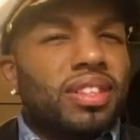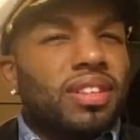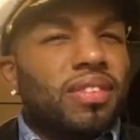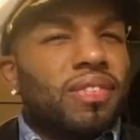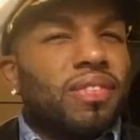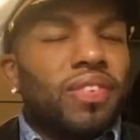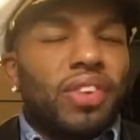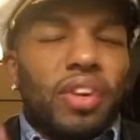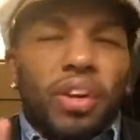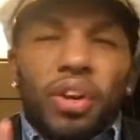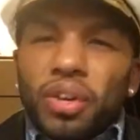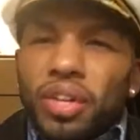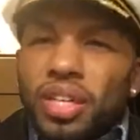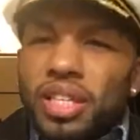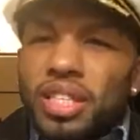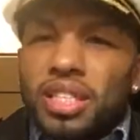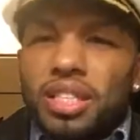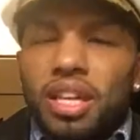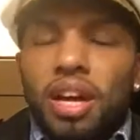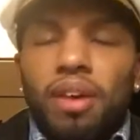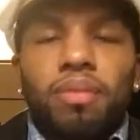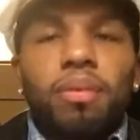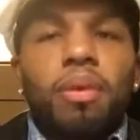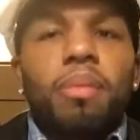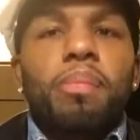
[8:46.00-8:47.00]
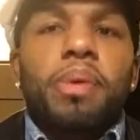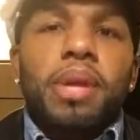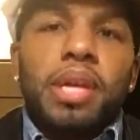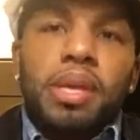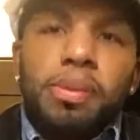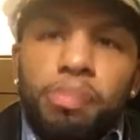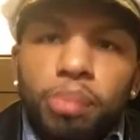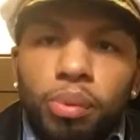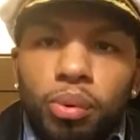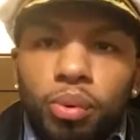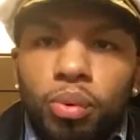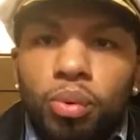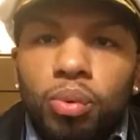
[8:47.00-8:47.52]
flirty stuff with
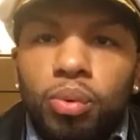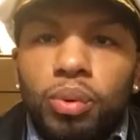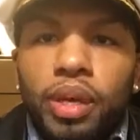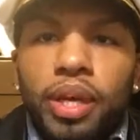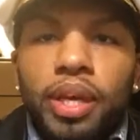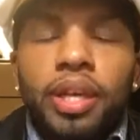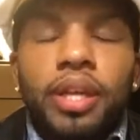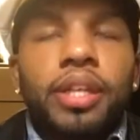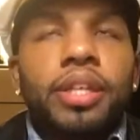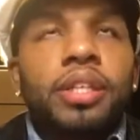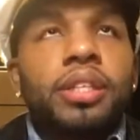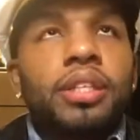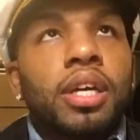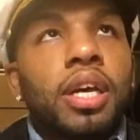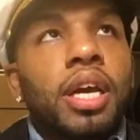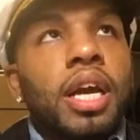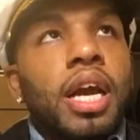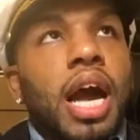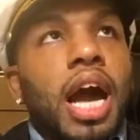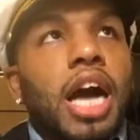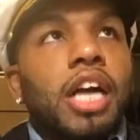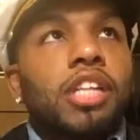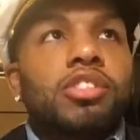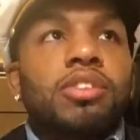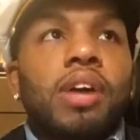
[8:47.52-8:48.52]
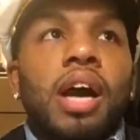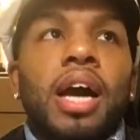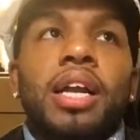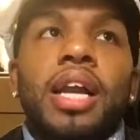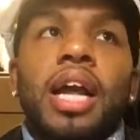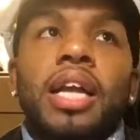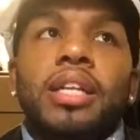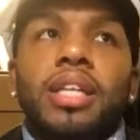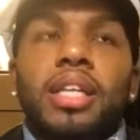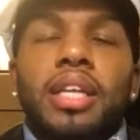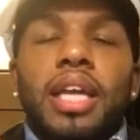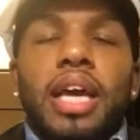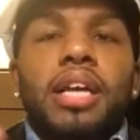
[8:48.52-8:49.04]
people, and I try
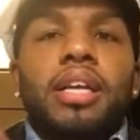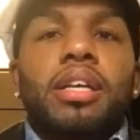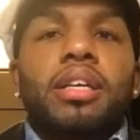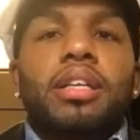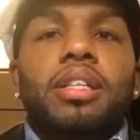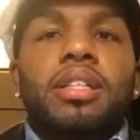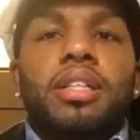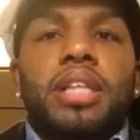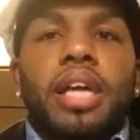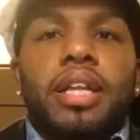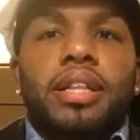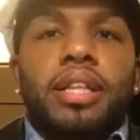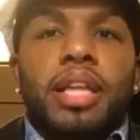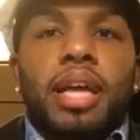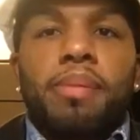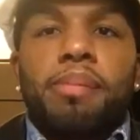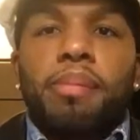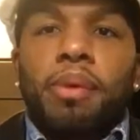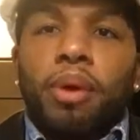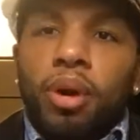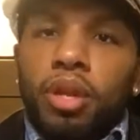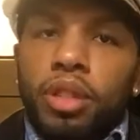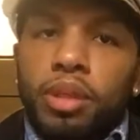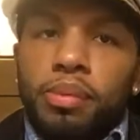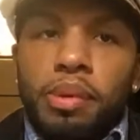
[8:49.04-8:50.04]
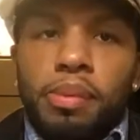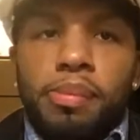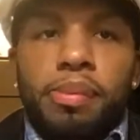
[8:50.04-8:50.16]
not to like let that bother me.